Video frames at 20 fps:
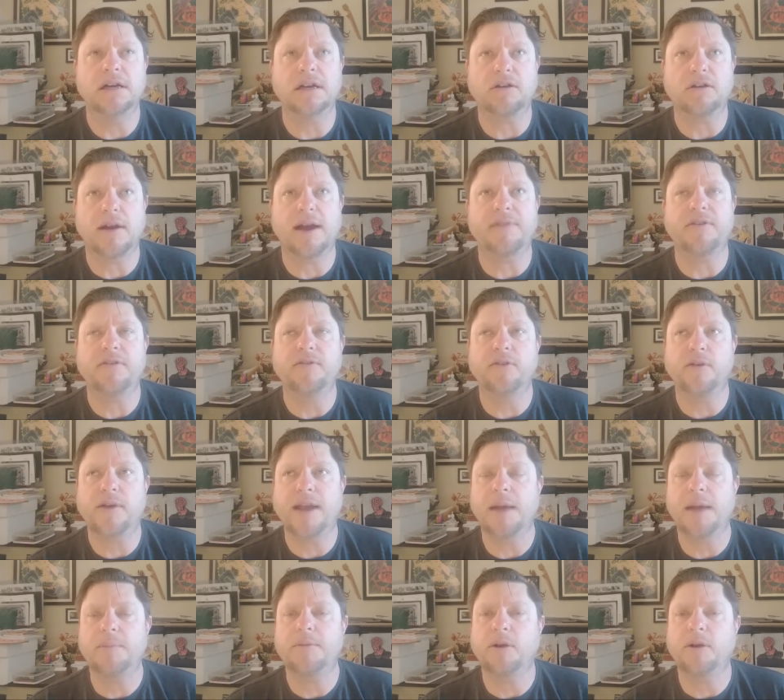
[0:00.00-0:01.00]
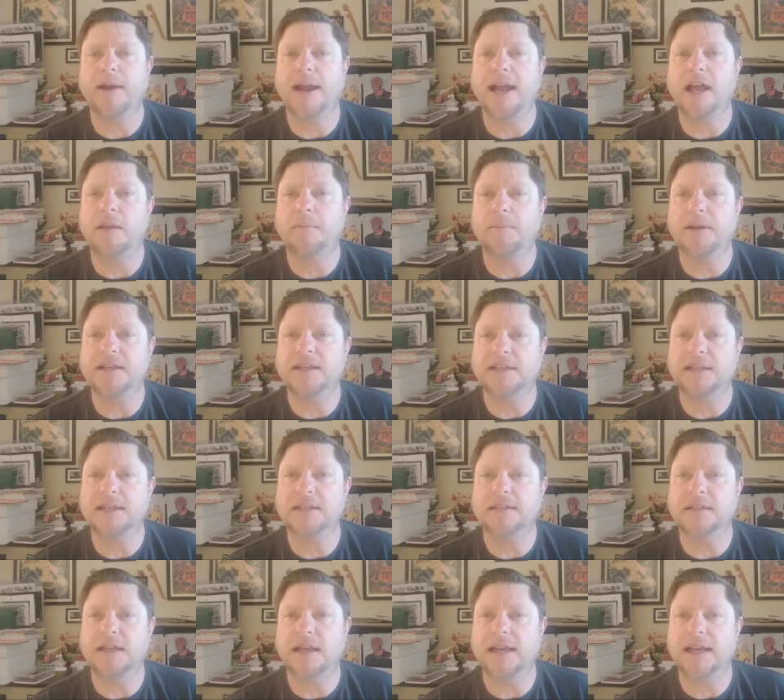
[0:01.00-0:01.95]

graphic vocabulary elements as,